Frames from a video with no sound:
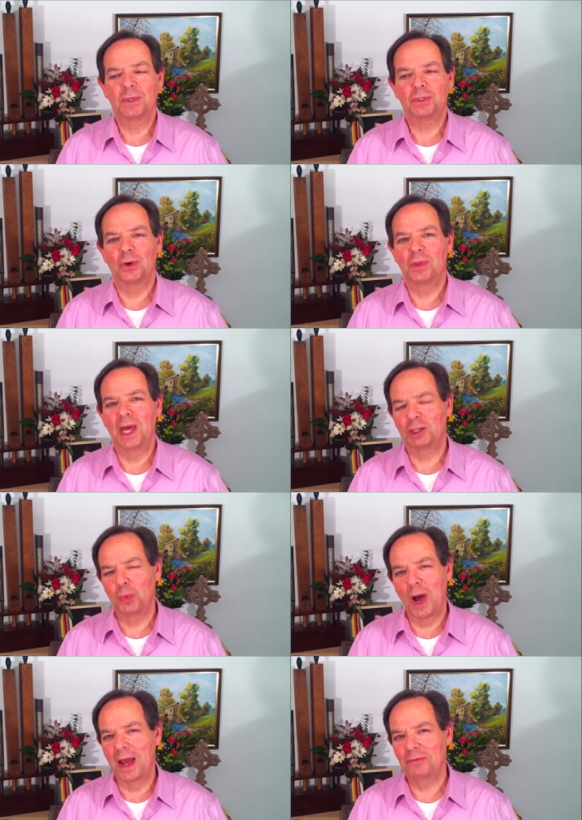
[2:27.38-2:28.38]
So
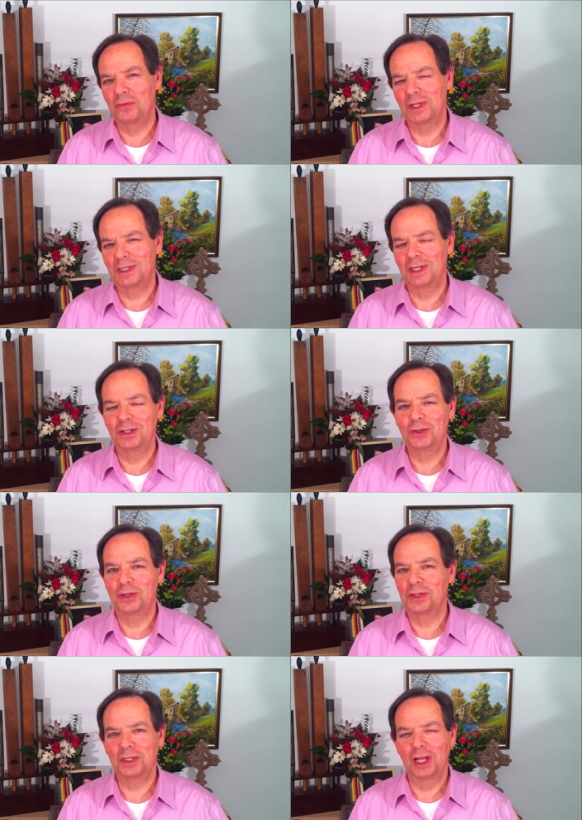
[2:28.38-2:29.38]
that's why it fits
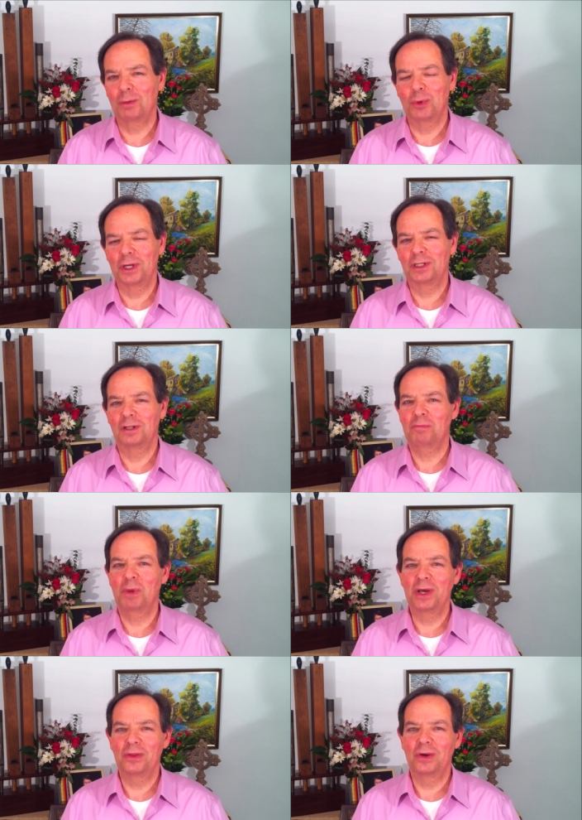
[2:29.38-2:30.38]
into the celebration
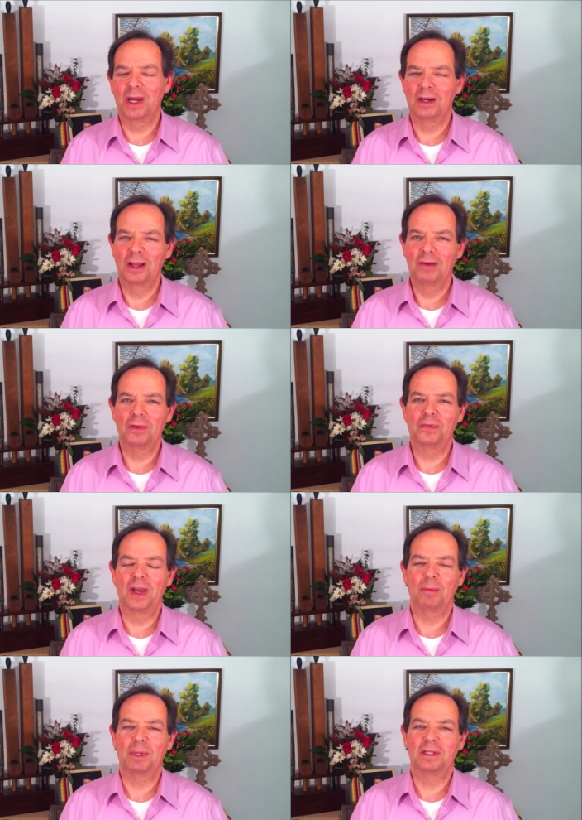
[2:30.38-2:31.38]
of mother and love of
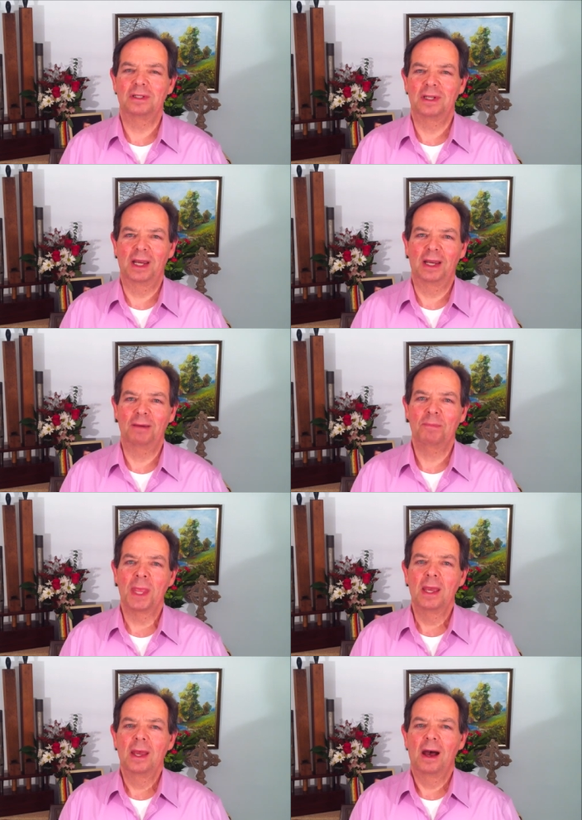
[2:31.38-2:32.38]
family today.
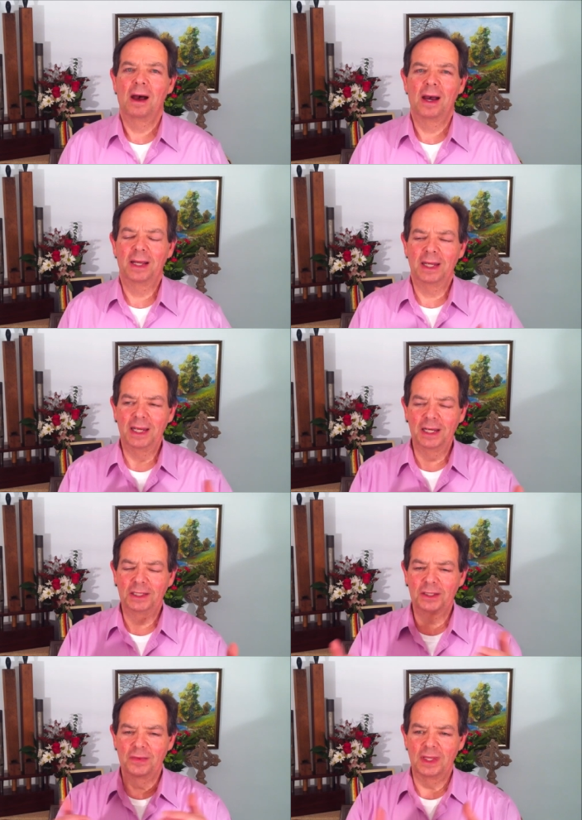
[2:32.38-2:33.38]
And
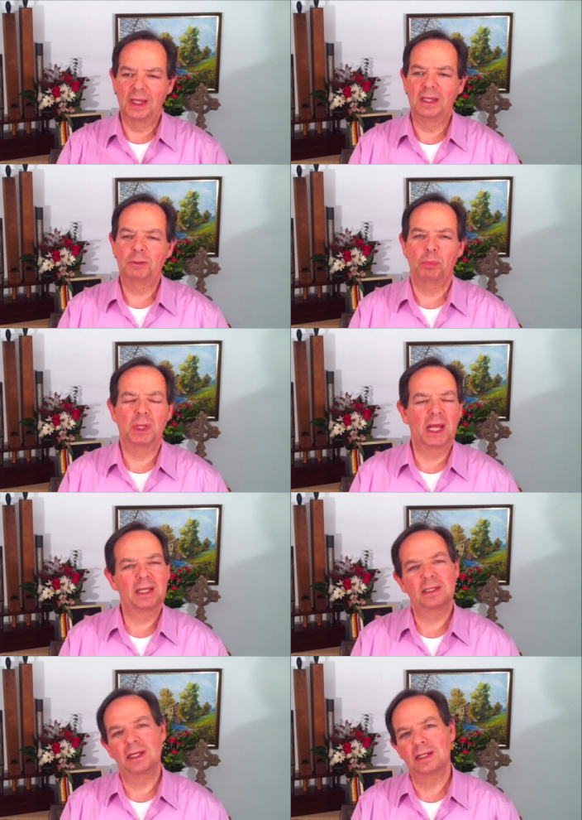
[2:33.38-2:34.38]
each of these
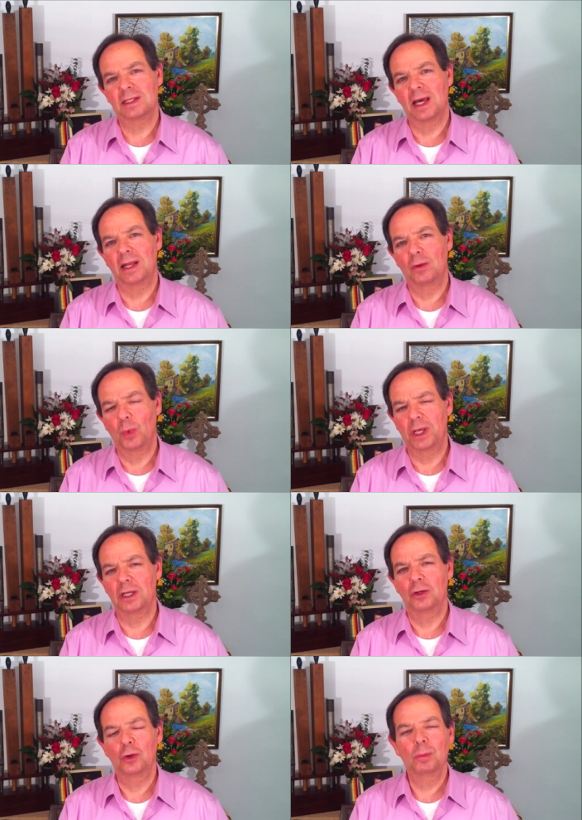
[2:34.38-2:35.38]
blessings that
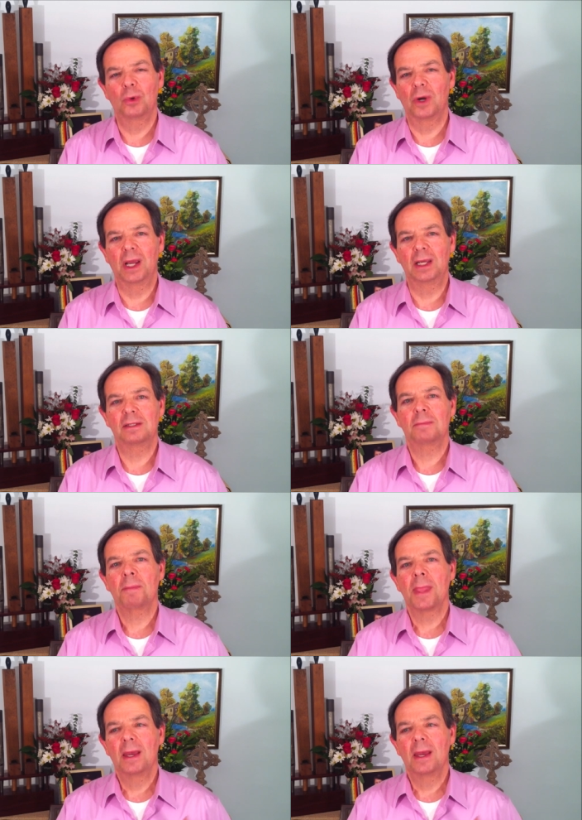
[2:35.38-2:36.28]
we enumerate,